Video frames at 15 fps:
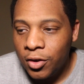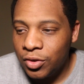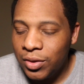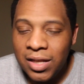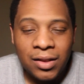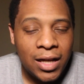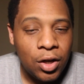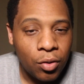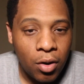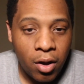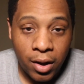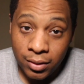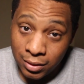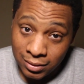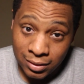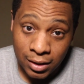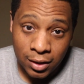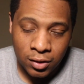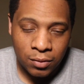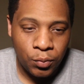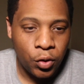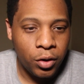So then later on, this is
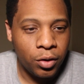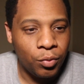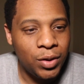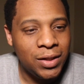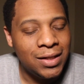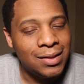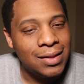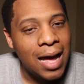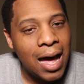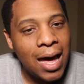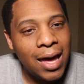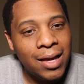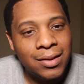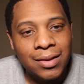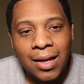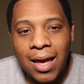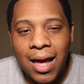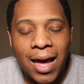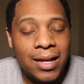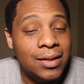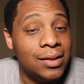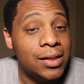another spoiler, when he dies,
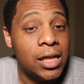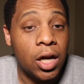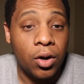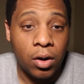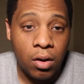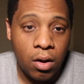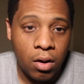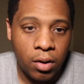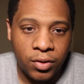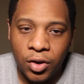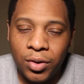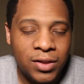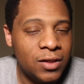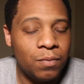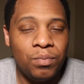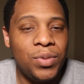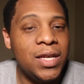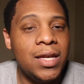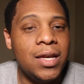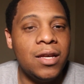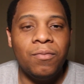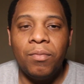I didn't care at all. They're in this
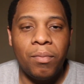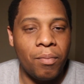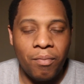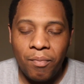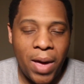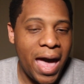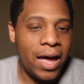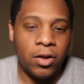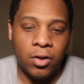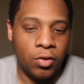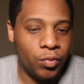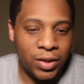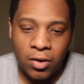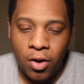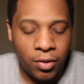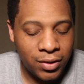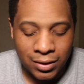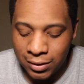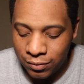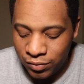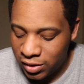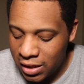big battle with all
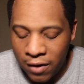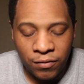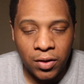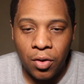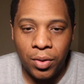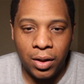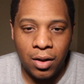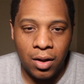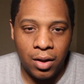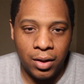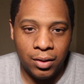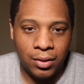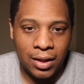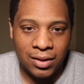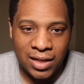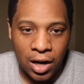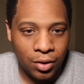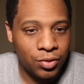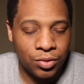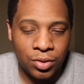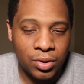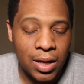this stuff going on, and
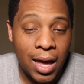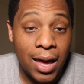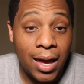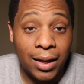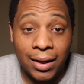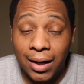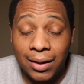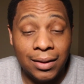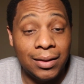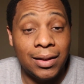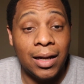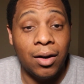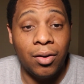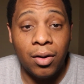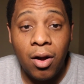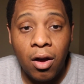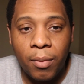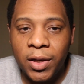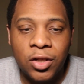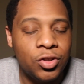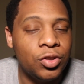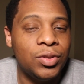characters are dying, and I didn't care at all
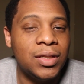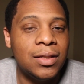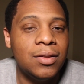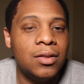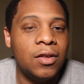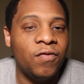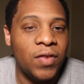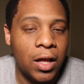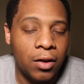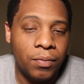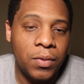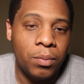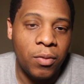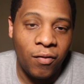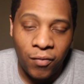because you didn't develop them